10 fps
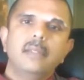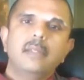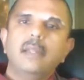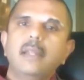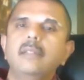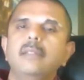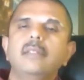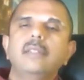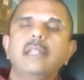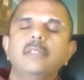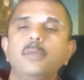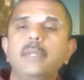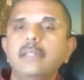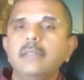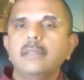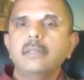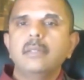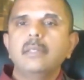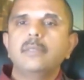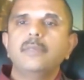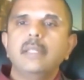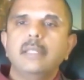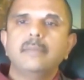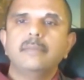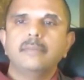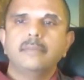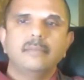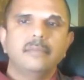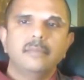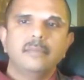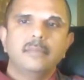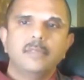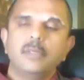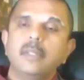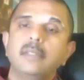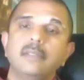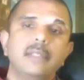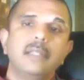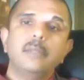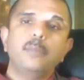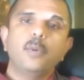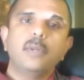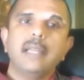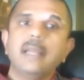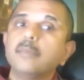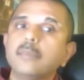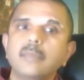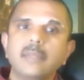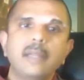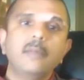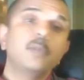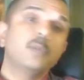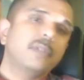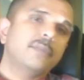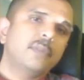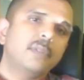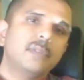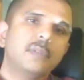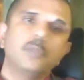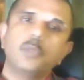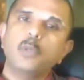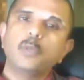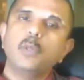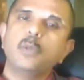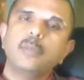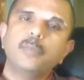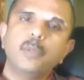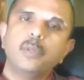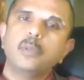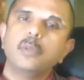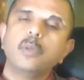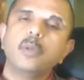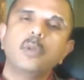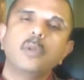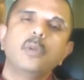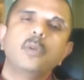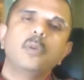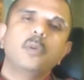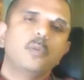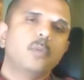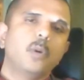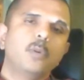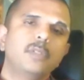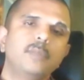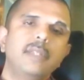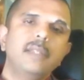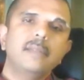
I just exaggerate until it's funny. So I just say, poor Cam, having to suffer this slow computer. Woe is me.